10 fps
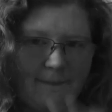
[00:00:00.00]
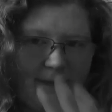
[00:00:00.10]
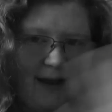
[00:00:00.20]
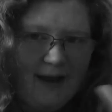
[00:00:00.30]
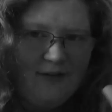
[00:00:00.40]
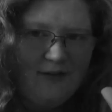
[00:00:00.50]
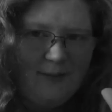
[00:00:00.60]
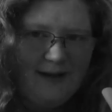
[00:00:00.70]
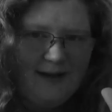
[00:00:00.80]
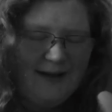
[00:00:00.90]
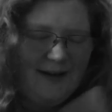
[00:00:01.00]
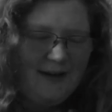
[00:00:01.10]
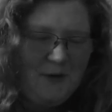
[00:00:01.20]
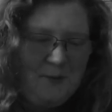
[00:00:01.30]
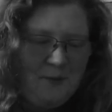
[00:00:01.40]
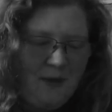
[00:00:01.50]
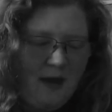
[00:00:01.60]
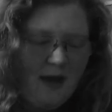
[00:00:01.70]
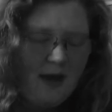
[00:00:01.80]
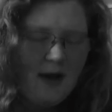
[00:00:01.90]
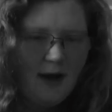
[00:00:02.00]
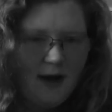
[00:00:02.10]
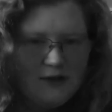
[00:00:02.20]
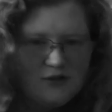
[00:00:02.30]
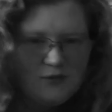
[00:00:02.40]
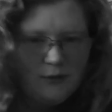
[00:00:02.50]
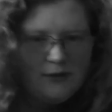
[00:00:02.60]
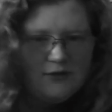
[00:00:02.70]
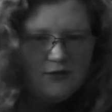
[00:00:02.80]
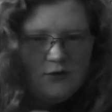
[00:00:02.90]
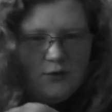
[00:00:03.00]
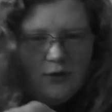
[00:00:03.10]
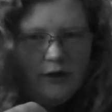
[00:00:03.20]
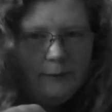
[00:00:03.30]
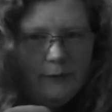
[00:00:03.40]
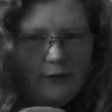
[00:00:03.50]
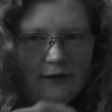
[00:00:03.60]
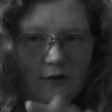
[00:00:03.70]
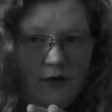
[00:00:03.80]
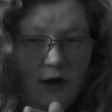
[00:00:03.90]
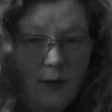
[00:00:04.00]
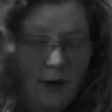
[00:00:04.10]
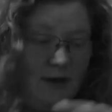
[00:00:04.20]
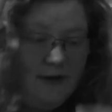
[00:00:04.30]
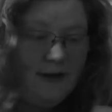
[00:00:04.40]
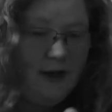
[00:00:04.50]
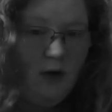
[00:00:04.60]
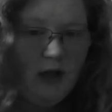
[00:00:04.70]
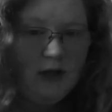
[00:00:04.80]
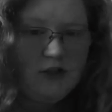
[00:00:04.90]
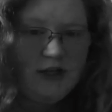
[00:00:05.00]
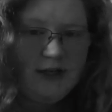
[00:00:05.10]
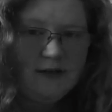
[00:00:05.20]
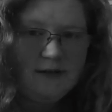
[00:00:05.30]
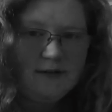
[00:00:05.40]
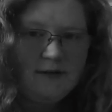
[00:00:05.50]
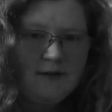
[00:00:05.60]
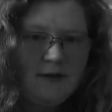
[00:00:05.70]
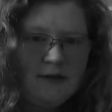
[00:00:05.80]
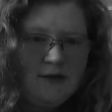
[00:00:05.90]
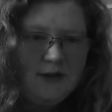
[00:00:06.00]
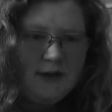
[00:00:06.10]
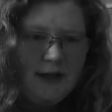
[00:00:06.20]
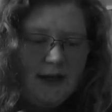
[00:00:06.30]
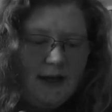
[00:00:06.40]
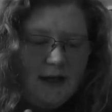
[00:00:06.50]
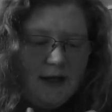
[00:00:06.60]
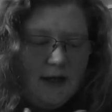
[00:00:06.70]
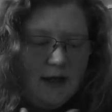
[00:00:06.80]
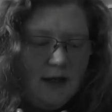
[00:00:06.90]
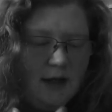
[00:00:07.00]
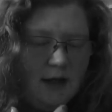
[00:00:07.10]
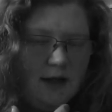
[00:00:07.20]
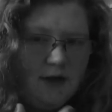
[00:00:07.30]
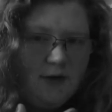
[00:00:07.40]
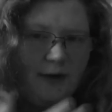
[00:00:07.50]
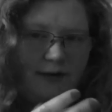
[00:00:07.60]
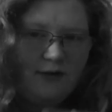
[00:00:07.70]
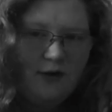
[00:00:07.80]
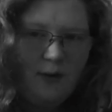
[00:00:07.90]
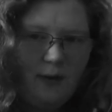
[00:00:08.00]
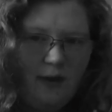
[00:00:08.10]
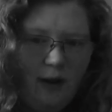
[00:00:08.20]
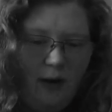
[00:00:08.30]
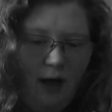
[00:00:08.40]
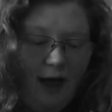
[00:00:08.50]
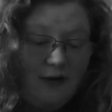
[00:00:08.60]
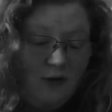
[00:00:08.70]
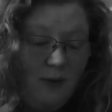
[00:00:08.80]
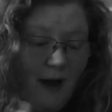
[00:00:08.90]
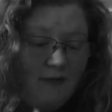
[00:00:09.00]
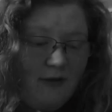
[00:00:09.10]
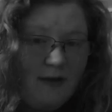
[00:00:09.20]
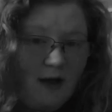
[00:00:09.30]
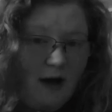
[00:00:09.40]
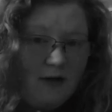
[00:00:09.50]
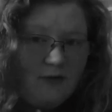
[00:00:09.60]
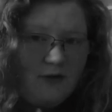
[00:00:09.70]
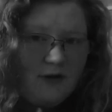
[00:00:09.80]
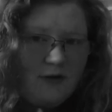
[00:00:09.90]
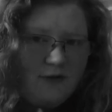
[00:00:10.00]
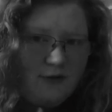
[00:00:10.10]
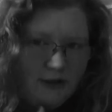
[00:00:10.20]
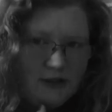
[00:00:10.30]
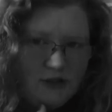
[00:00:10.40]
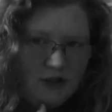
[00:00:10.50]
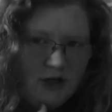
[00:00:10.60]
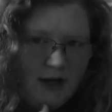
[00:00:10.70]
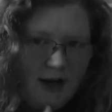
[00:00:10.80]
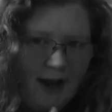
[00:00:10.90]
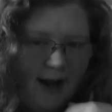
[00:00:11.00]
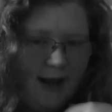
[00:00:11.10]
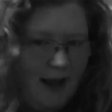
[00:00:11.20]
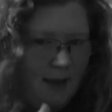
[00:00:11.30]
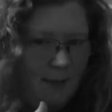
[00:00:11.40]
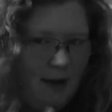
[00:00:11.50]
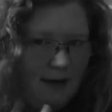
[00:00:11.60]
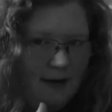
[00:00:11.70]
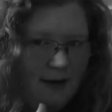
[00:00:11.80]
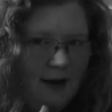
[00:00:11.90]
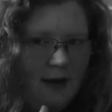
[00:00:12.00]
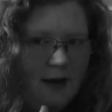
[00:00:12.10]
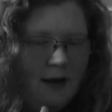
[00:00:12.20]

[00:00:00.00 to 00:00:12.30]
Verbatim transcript: Hi everybody, um, I just wanted to upload this video onto like all the channels to like let you guys know that I do have a lot of footage and I am editing it.